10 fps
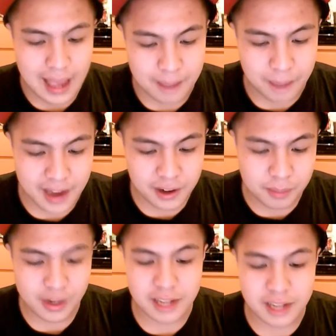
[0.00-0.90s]
my
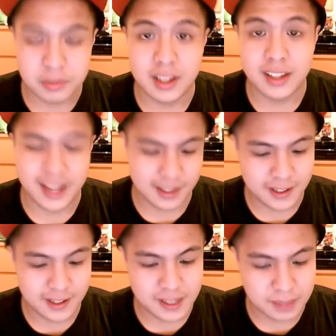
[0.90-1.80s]
number has been
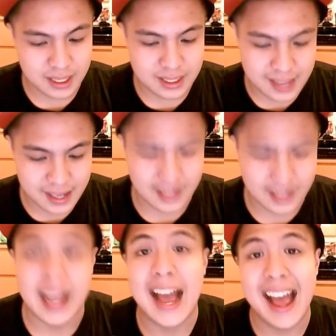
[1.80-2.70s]
detected to be sending
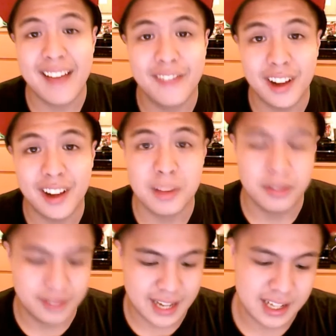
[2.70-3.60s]
a high volume of
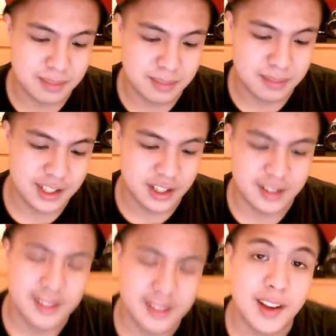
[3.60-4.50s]
text messages.
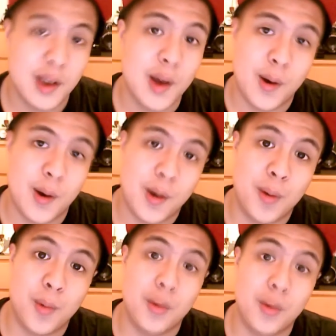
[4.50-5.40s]

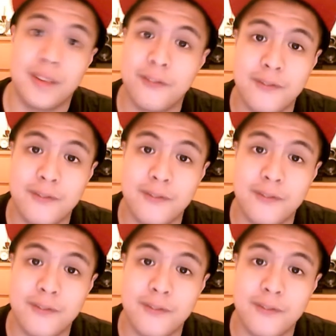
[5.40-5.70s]
Well,